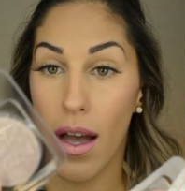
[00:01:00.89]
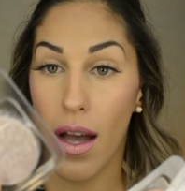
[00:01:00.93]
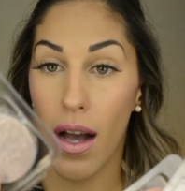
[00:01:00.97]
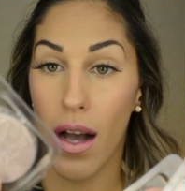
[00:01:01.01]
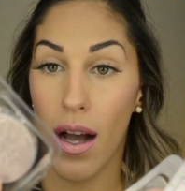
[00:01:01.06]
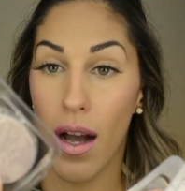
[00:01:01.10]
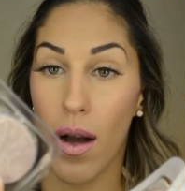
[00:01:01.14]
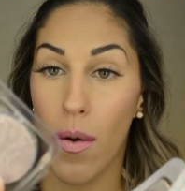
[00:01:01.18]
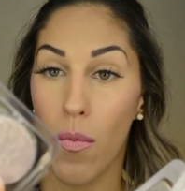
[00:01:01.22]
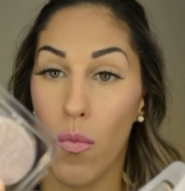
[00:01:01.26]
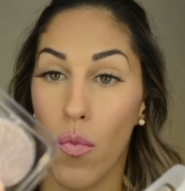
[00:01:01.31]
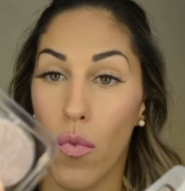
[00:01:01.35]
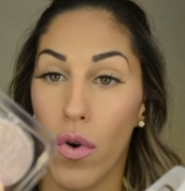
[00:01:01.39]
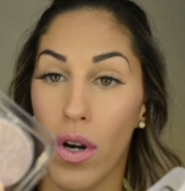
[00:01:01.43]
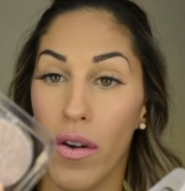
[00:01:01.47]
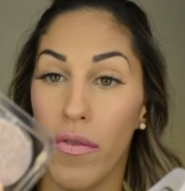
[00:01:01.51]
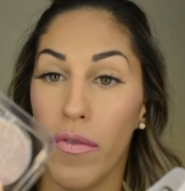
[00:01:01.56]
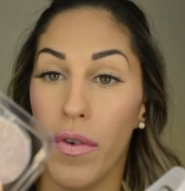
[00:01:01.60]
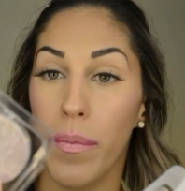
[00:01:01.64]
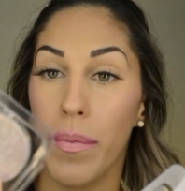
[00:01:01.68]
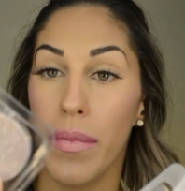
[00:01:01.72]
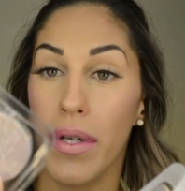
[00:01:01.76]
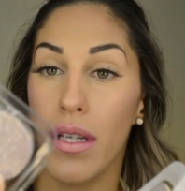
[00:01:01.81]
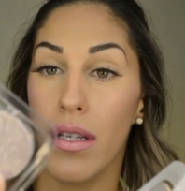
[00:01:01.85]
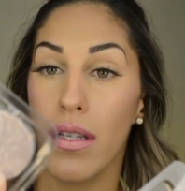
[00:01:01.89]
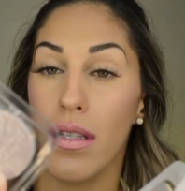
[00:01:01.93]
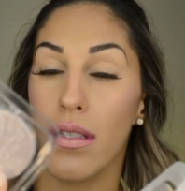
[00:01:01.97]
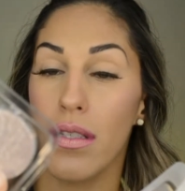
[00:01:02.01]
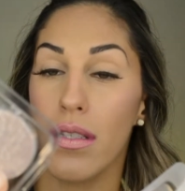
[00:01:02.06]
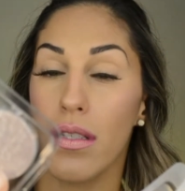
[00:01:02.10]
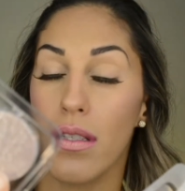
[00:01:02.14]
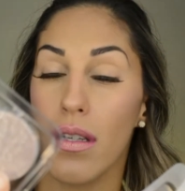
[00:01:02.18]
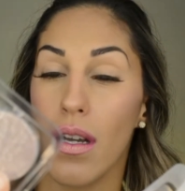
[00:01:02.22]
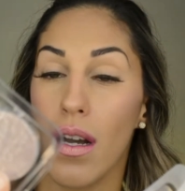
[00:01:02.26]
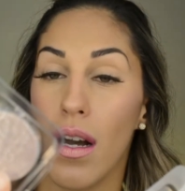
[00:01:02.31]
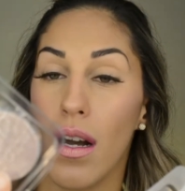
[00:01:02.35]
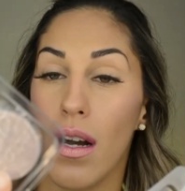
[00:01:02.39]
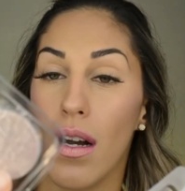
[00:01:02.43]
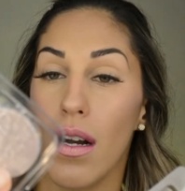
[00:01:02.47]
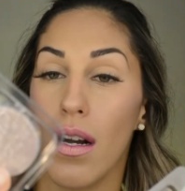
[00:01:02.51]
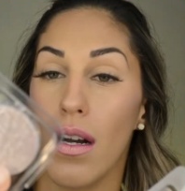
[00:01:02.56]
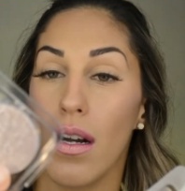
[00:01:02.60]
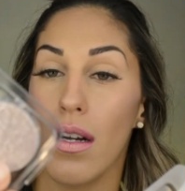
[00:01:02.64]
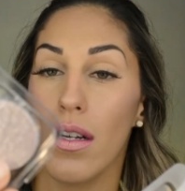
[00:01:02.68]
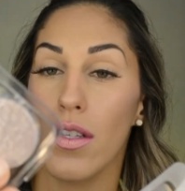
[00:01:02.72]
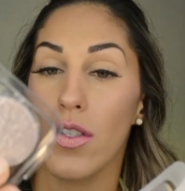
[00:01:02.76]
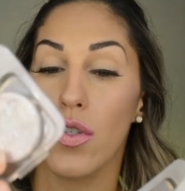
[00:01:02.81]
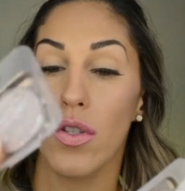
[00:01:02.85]
One of them is,
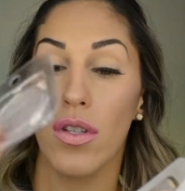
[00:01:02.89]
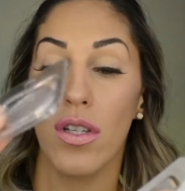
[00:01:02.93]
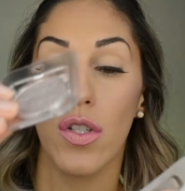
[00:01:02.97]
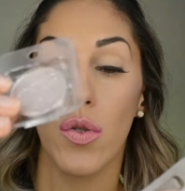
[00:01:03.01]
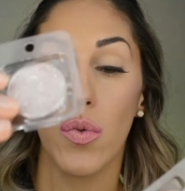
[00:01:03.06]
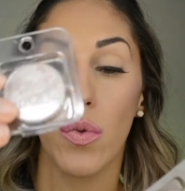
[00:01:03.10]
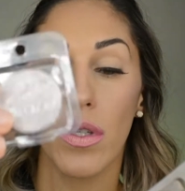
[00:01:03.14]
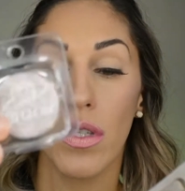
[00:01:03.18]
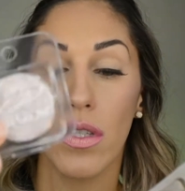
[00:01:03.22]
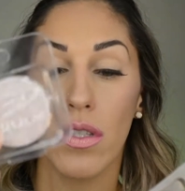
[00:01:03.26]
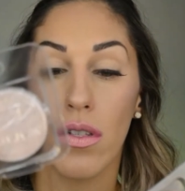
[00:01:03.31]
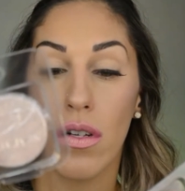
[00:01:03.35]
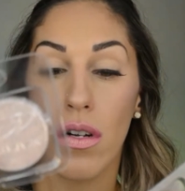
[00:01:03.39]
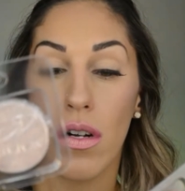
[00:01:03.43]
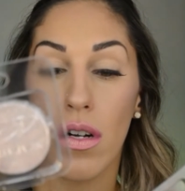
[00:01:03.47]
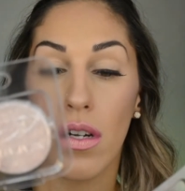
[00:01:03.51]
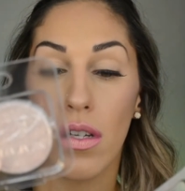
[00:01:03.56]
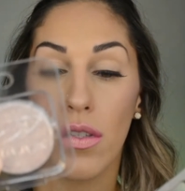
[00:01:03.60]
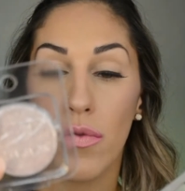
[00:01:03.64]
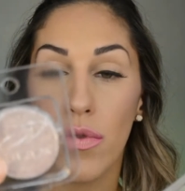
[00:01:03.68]
so this one is called